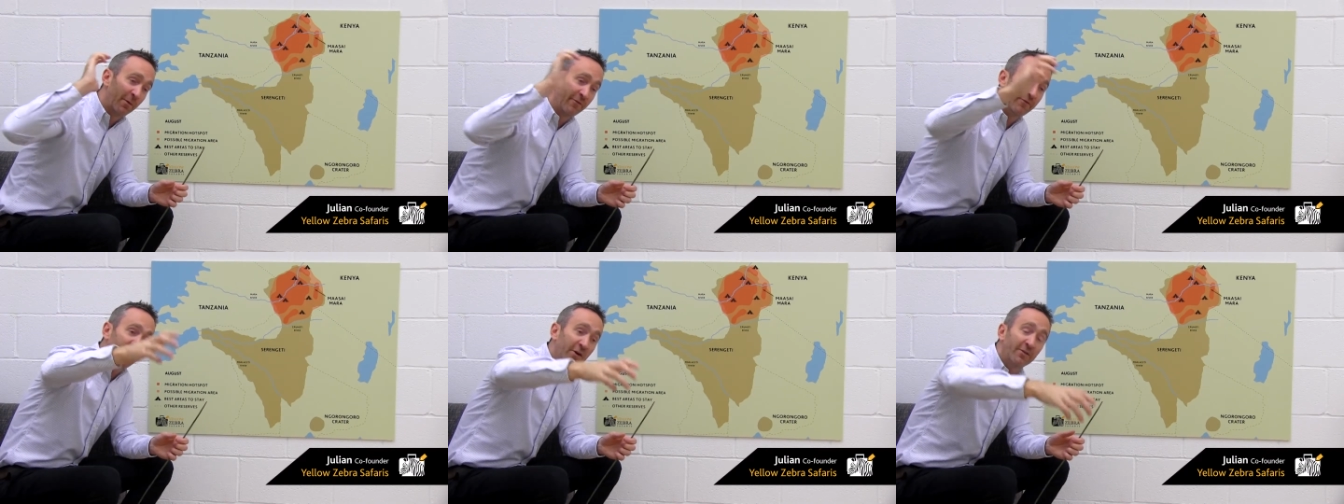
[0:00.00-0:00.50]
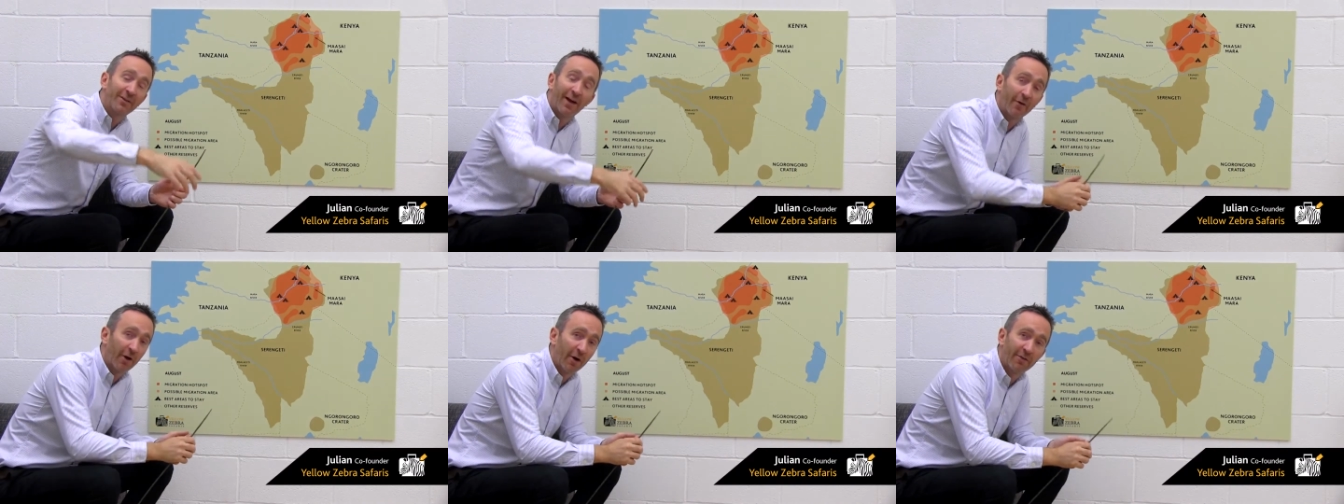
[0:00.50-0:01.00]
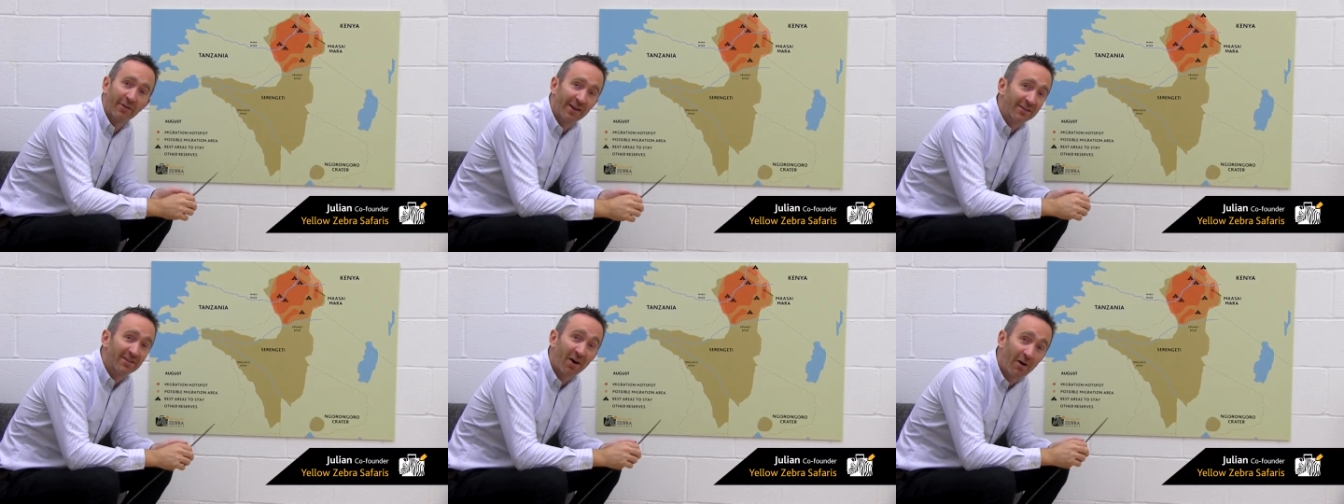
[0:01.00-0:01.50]
with views out over the
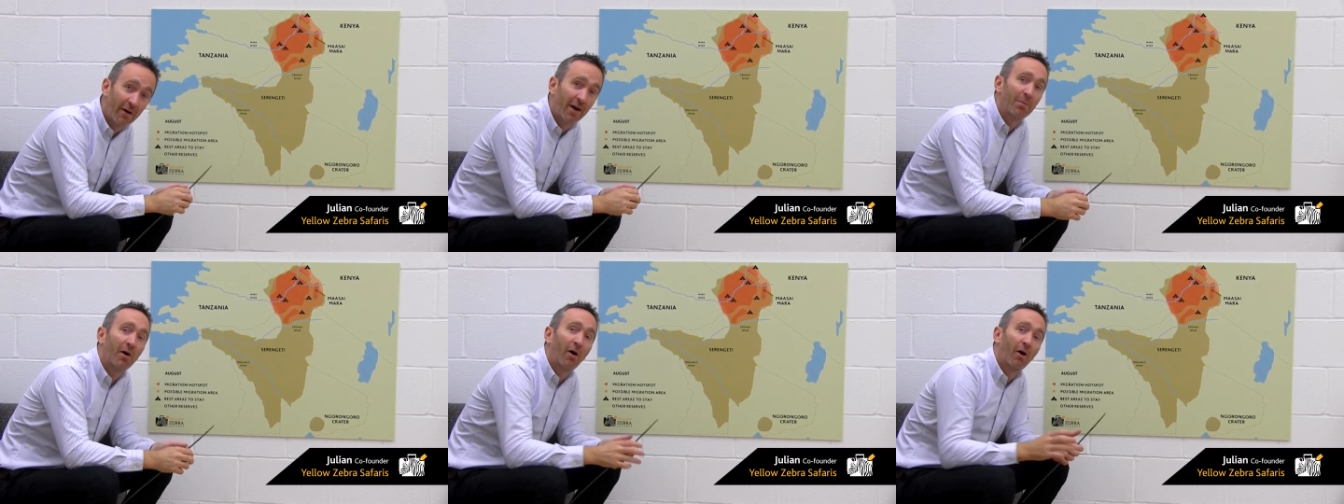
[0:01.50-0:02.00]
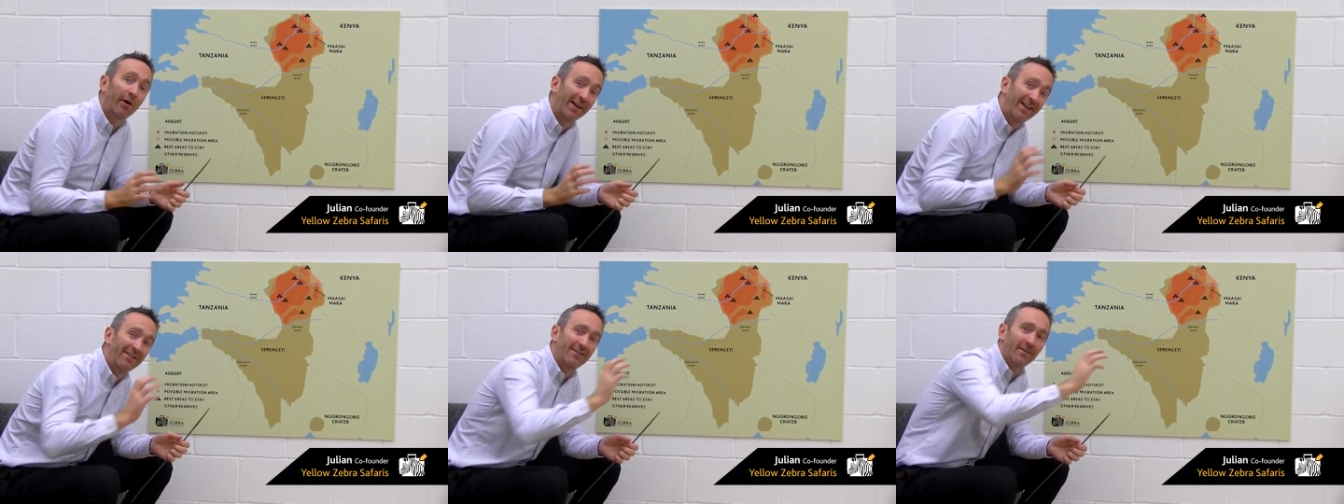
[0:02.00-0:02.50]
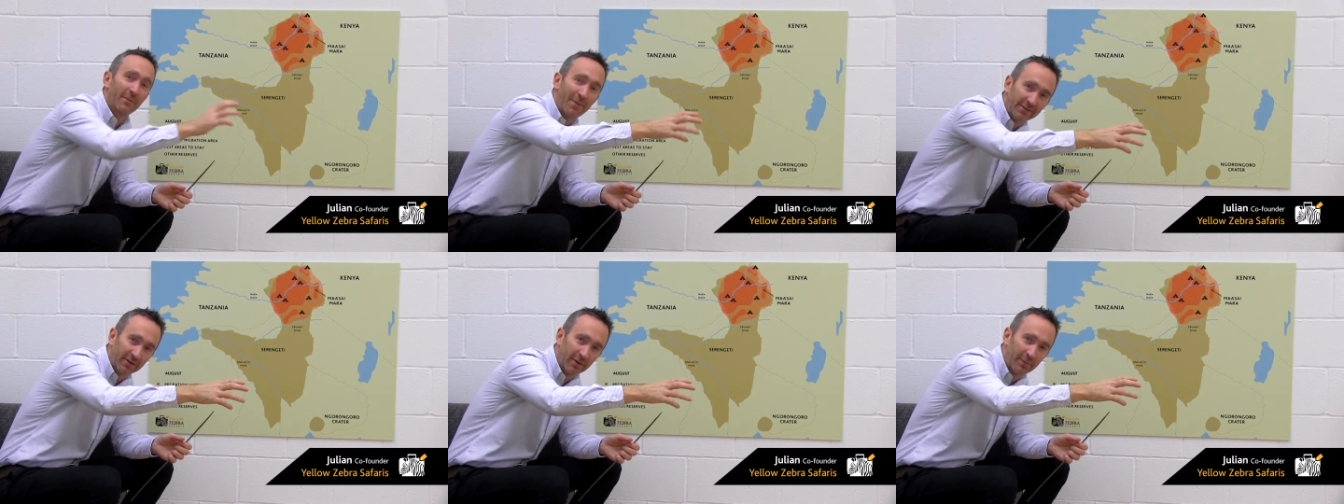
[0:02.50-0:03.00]
entire park and into the
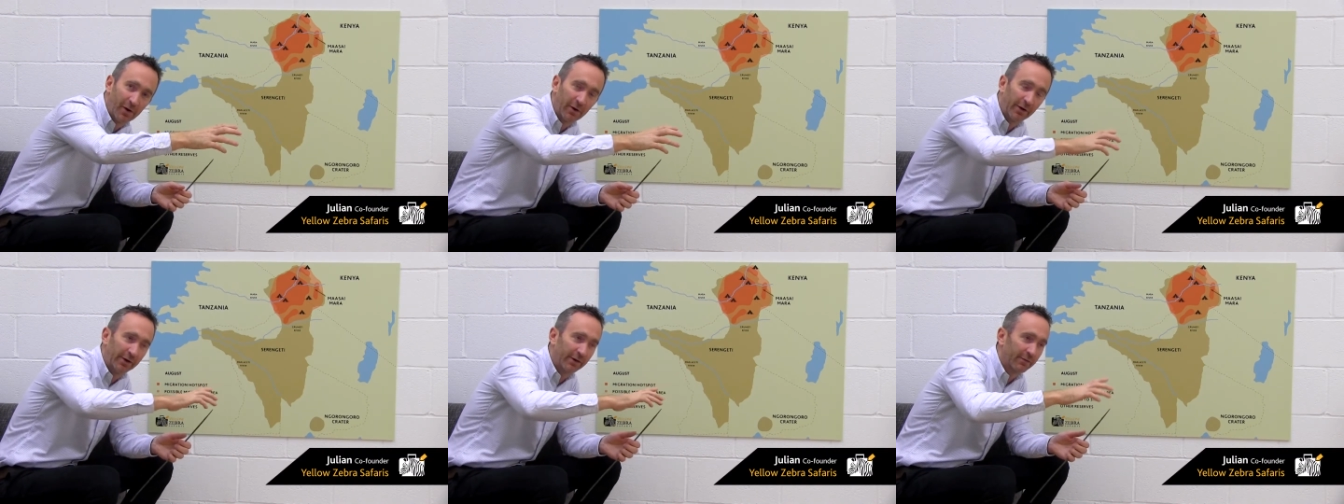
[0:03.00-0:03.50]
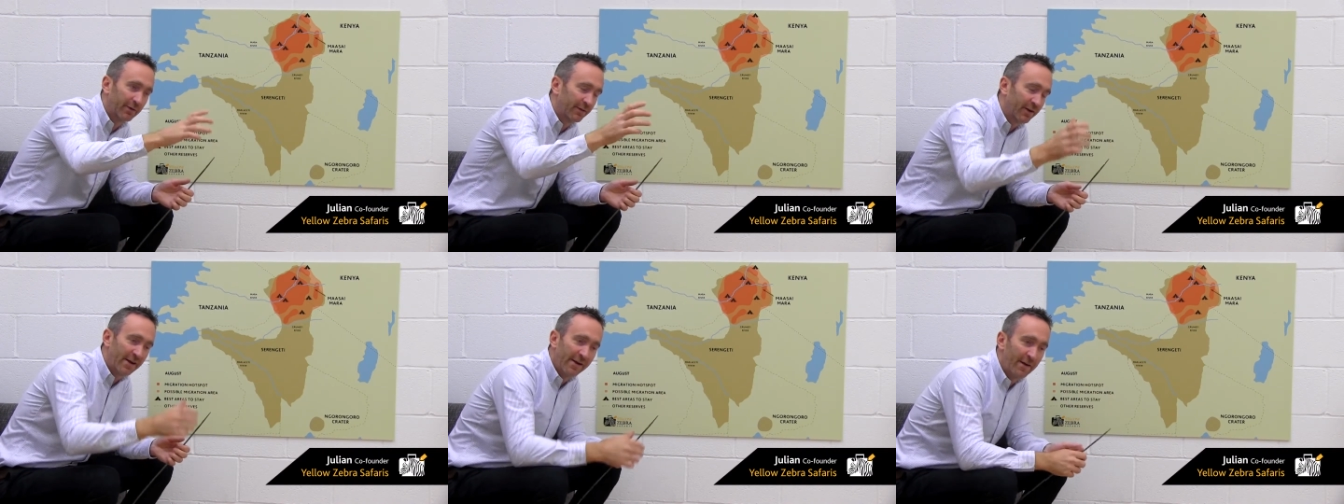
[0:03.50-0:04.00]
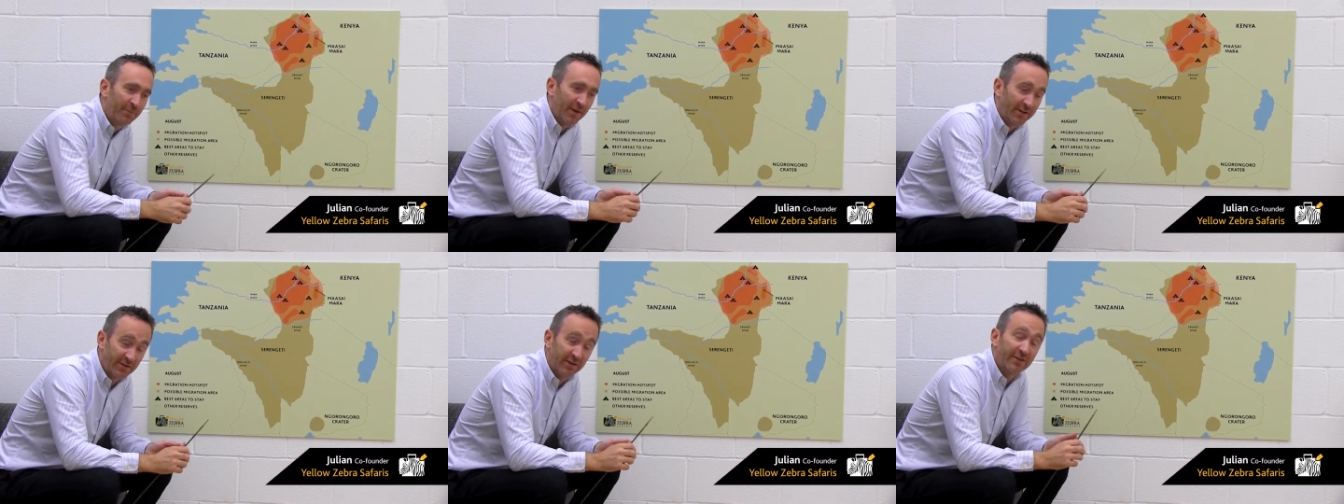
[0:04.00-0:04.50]
Masai Mara.
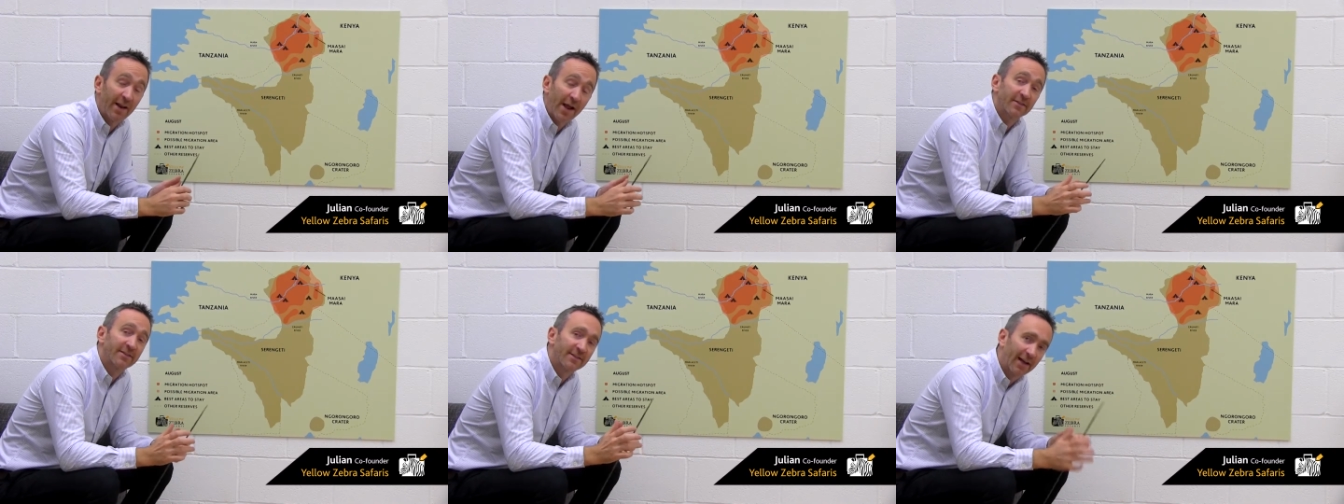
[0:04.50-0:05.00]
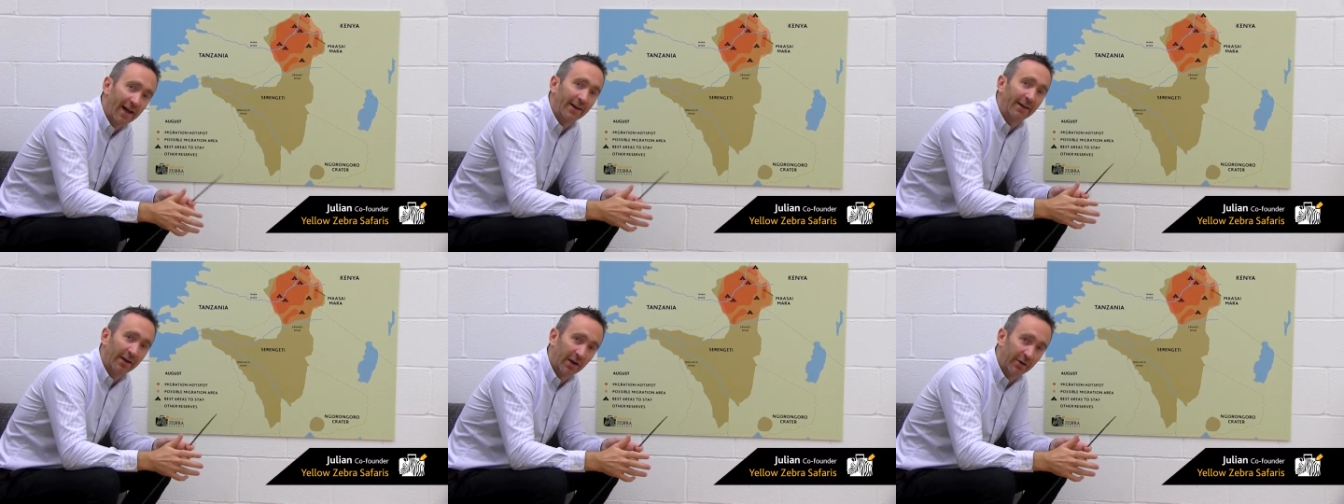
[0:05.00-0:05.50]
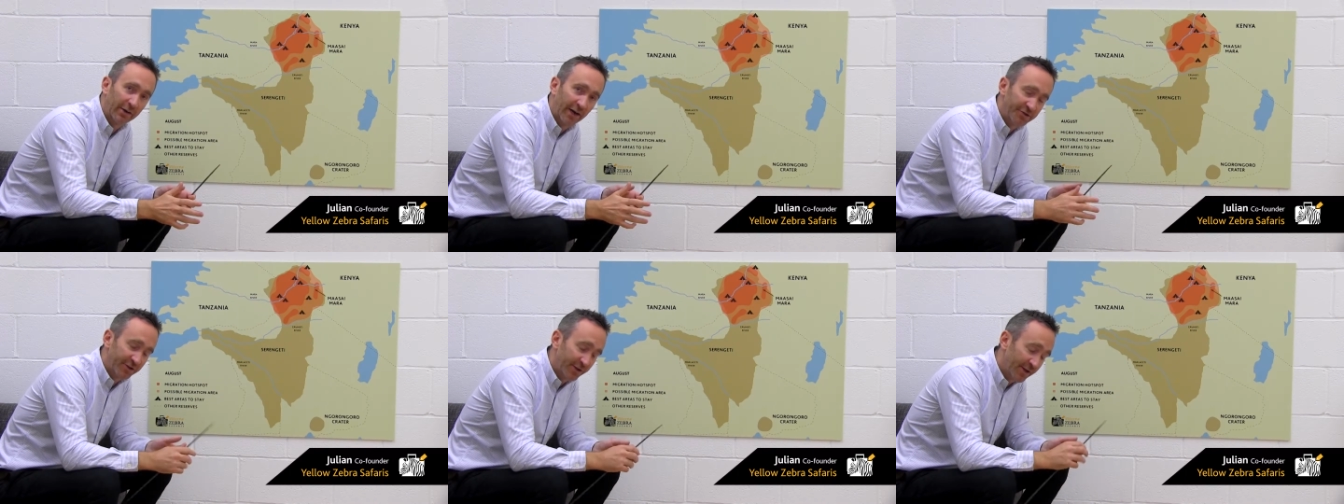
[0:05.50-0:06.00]
It's just an outstanding
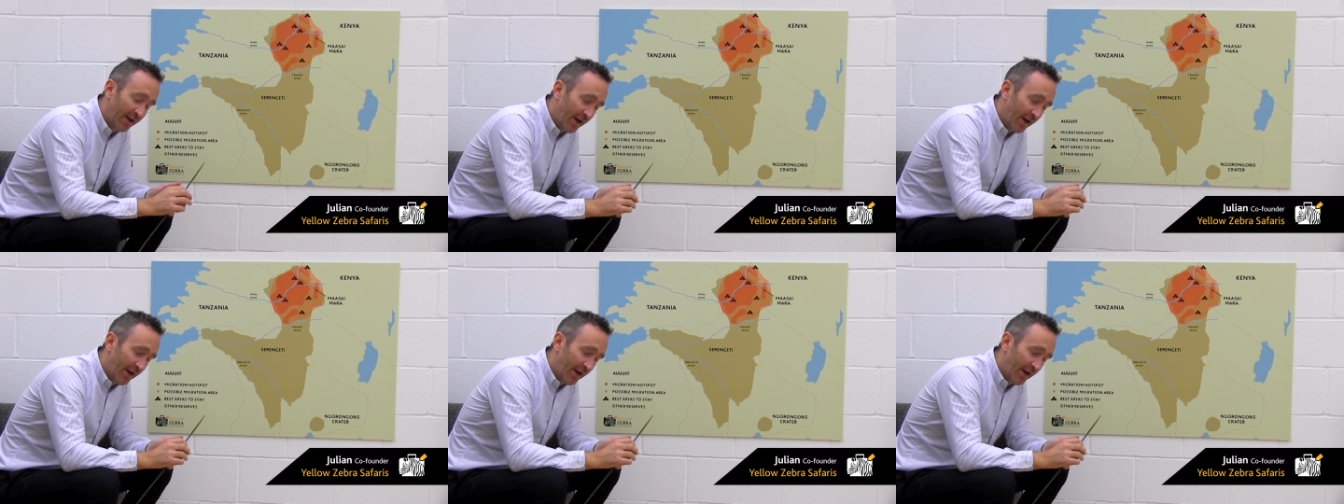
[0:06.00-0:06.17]
location.